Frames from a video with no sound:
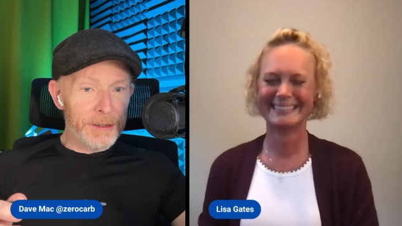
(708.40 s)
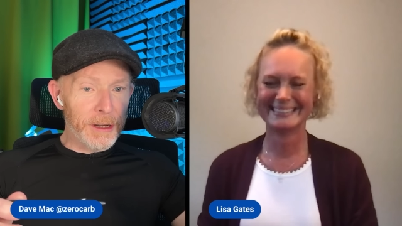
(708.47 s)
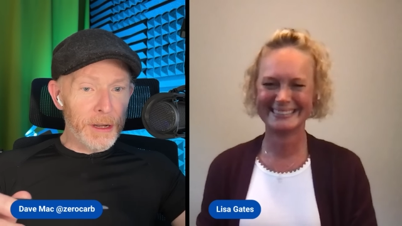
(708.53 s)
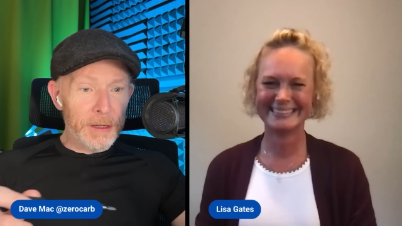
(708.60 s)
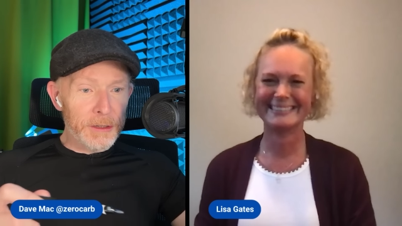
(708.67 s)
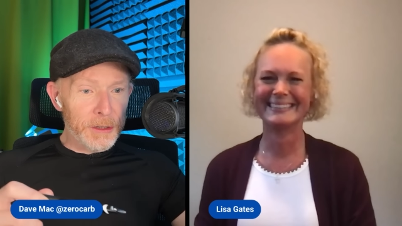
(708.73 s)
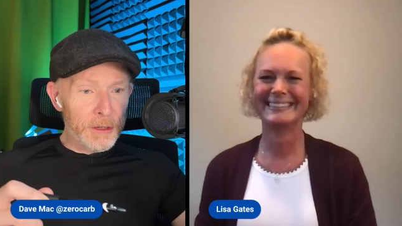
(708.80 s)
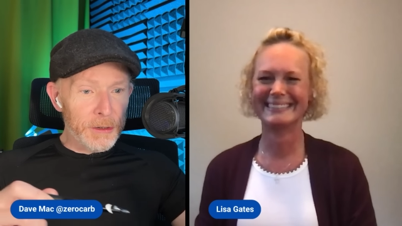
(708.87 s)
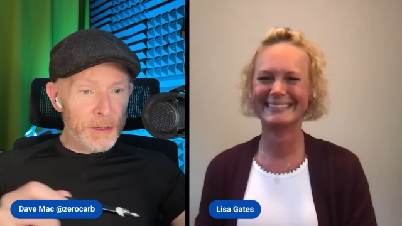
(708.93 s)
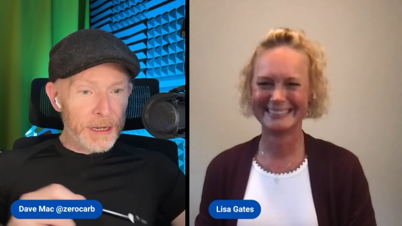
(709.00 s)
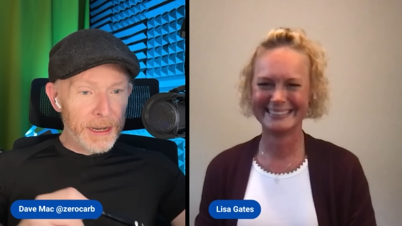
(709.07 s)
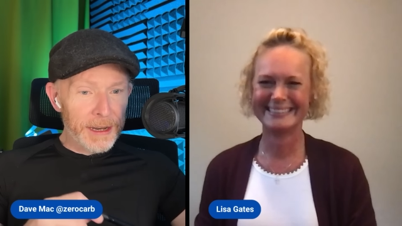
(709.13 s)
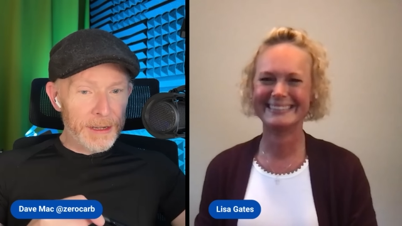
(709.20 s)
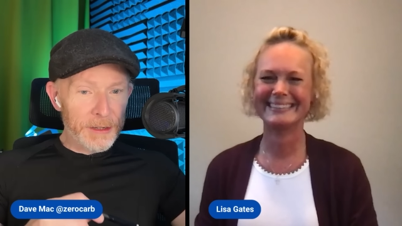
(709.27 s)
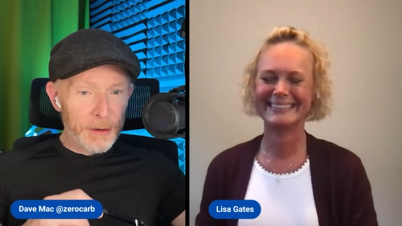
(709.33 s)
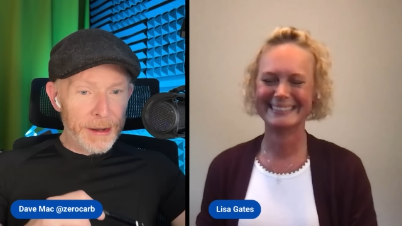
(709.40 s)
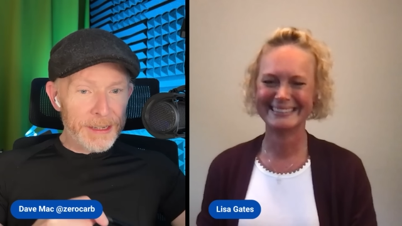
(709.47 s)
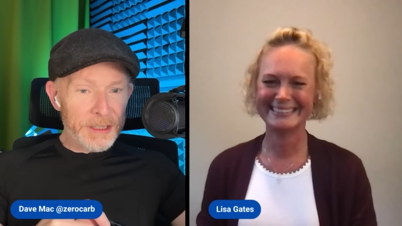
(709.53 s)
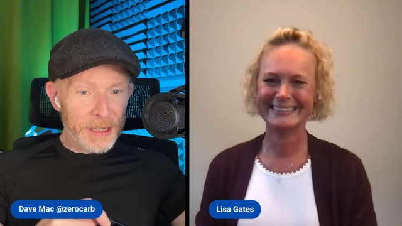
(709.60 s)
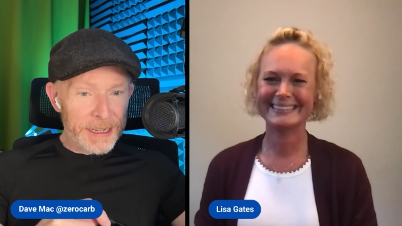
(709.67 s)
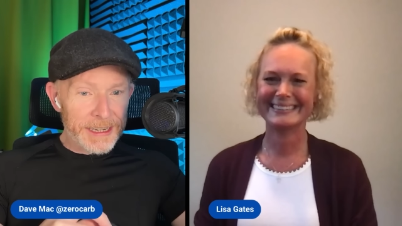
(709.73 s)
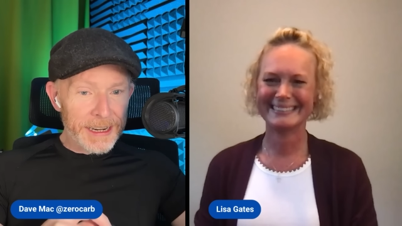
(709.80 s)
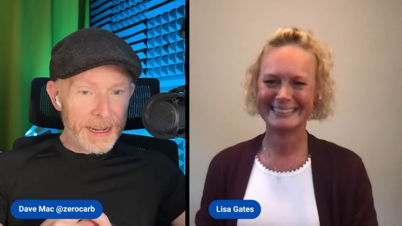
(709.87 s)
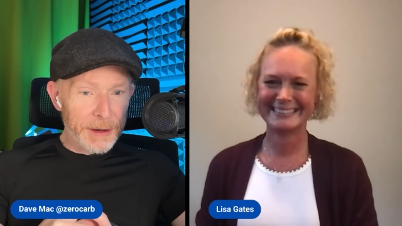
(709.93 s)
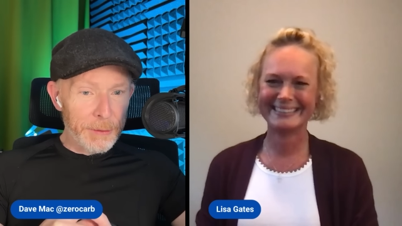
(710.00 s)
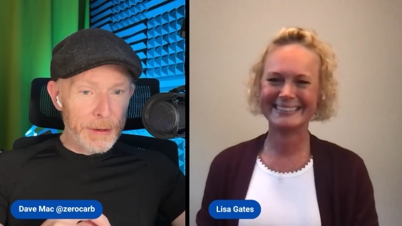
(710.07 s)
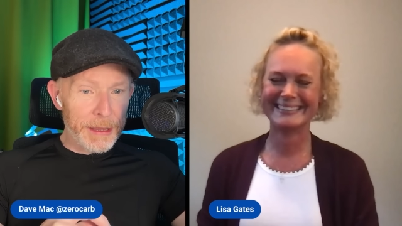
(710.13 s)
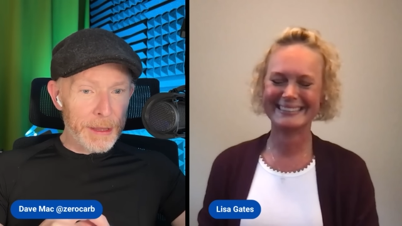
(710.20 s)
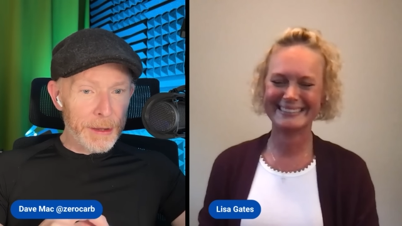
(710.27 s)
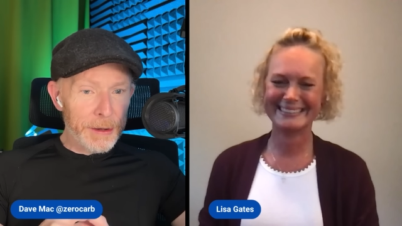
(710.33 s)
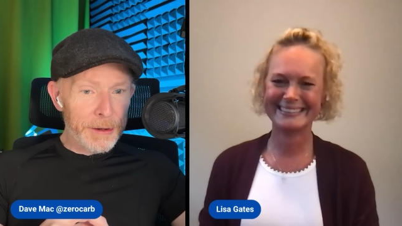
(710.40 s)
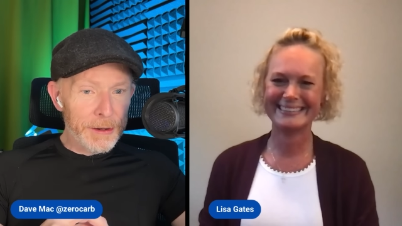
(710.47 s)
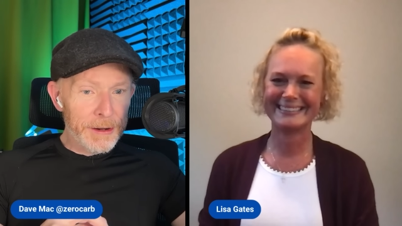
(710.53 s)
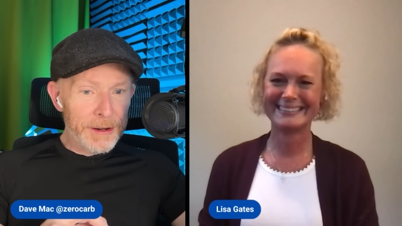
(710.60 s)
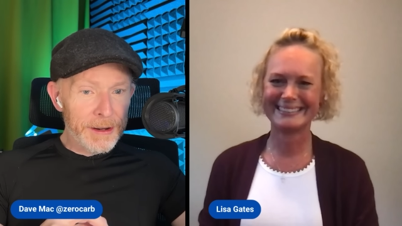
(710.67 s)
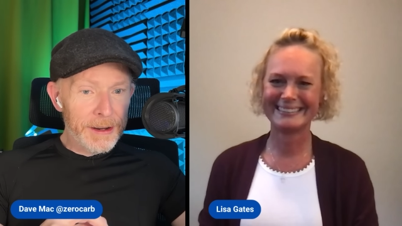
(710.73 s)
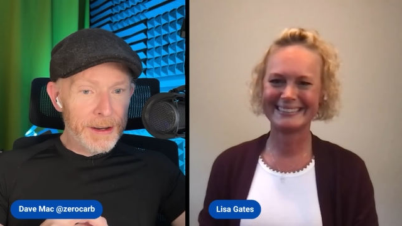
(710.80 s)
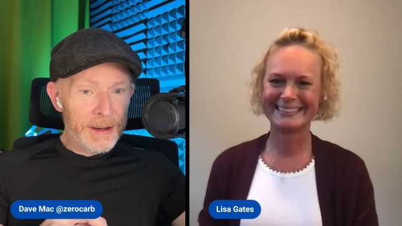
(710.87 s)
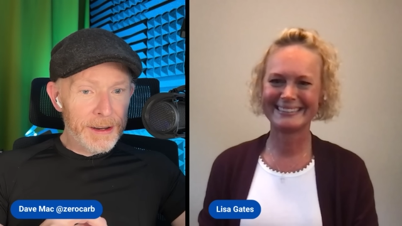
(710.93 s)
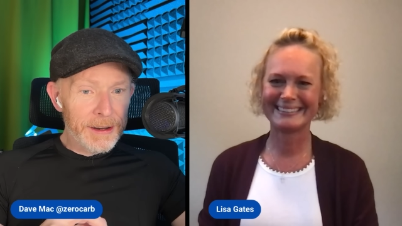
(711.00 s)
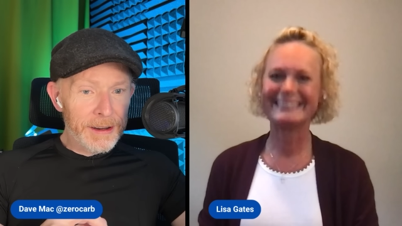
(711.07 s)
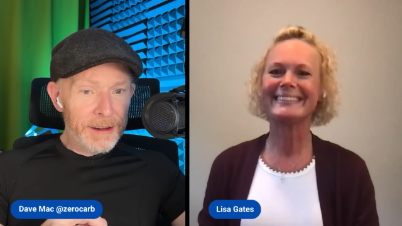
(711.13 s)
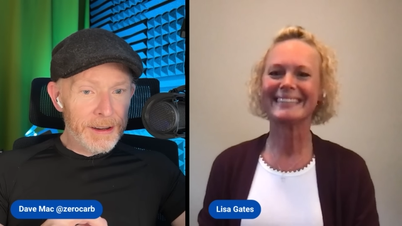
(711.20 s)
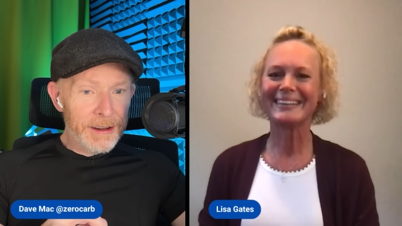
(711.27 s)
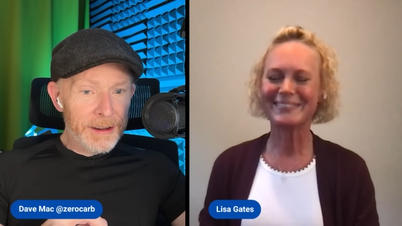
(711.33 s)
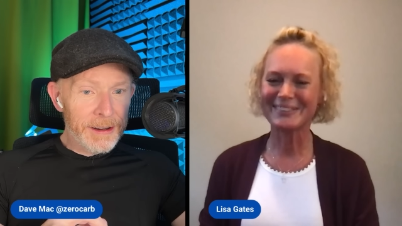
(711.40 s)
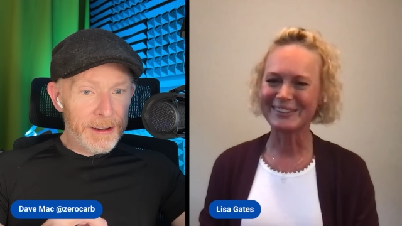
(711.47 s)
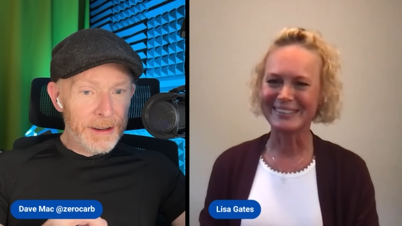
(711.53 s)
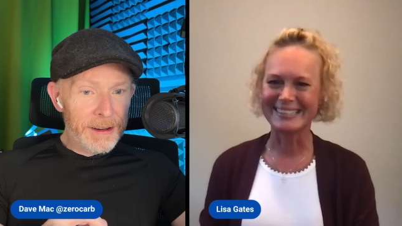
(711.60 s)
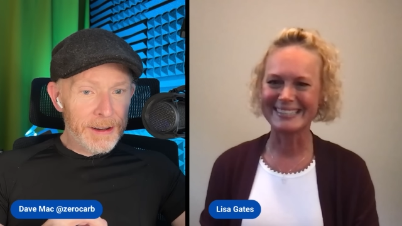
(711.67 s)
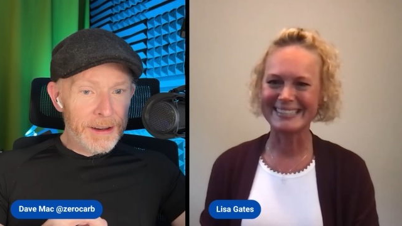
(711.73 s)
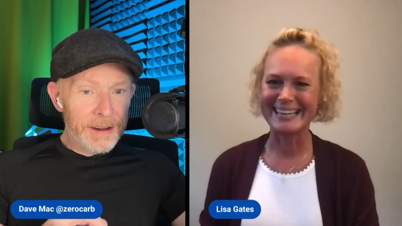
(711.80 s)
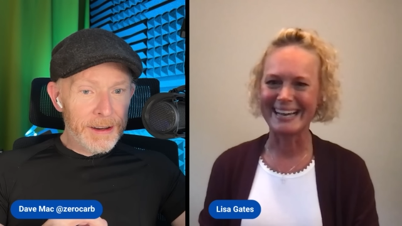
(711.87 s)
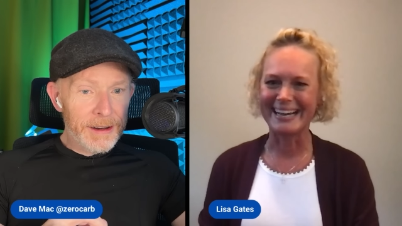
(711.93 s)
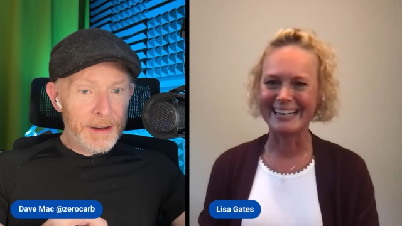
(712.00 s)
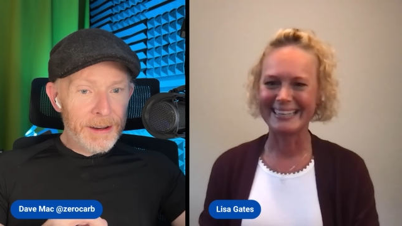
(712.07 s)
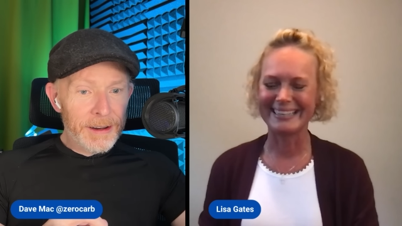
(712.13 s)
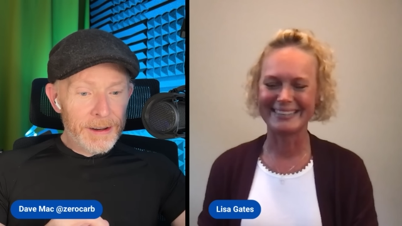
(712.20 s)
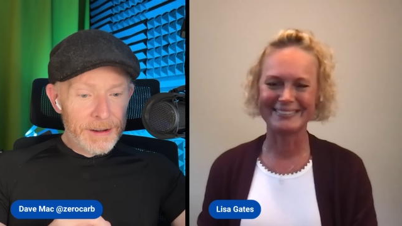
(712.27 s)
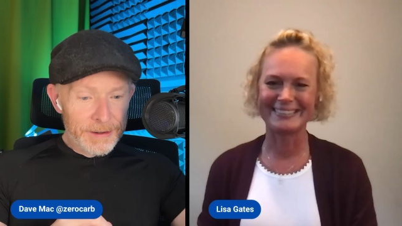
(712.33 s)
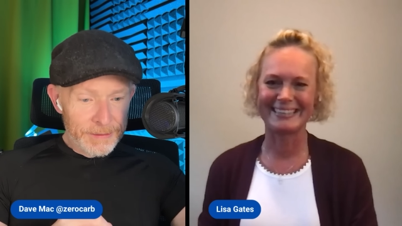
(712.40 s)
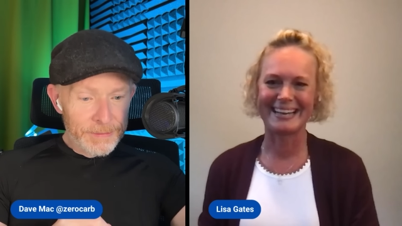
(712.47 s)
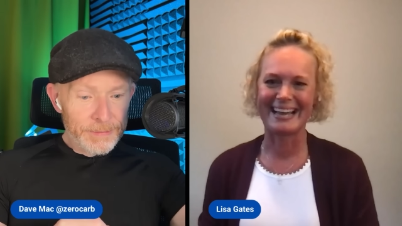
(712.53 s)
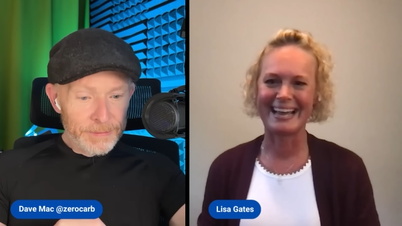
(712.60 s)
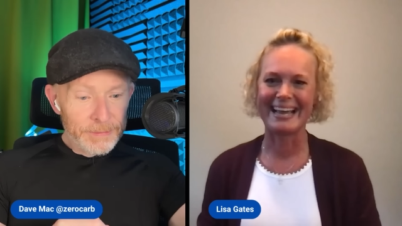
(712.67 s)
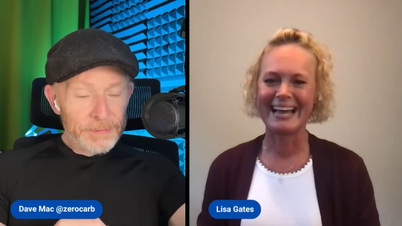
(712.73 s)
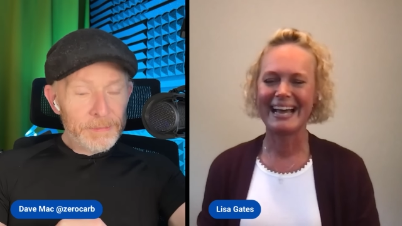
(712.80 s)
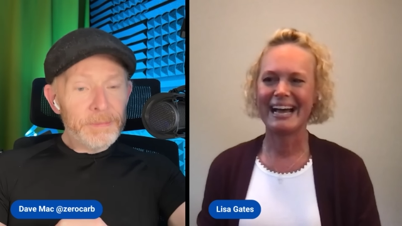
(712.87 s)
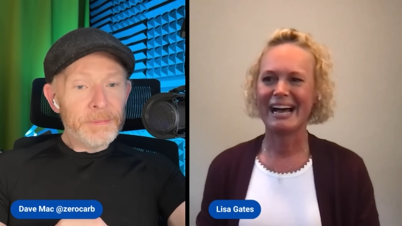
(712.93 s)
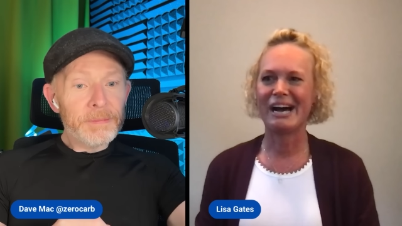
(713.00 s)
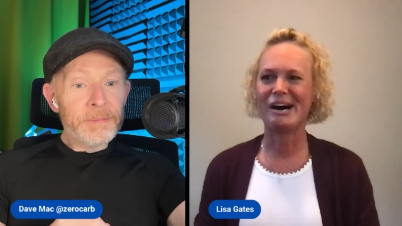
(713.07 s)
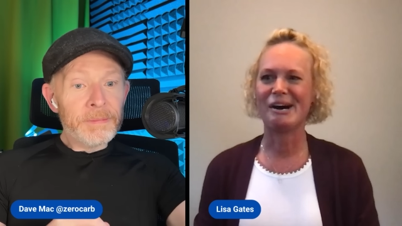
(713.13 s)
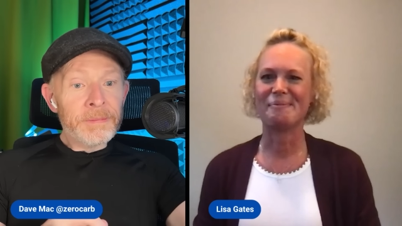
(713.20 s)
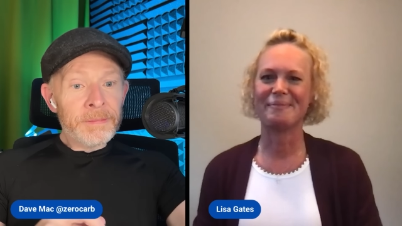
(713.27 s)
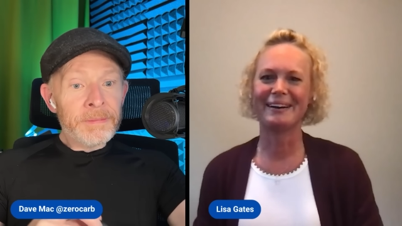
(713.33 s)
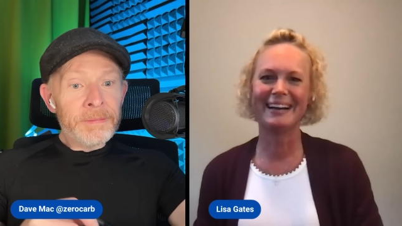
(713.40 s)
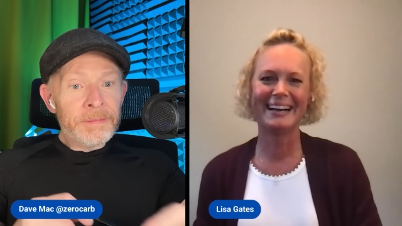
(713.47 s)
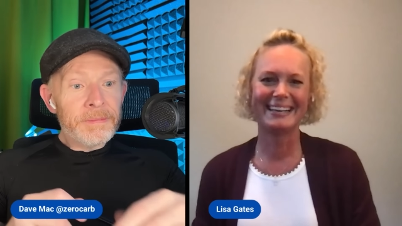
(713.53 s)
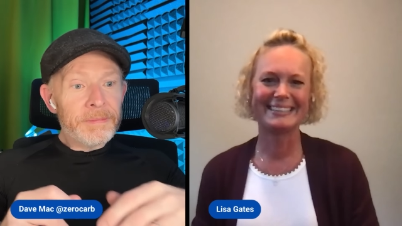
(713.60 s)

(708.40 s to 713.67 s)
Speaker 1: Do do you t- do you actually take it with you?
Speaker 2: Of course, yeah, yep. Today, um,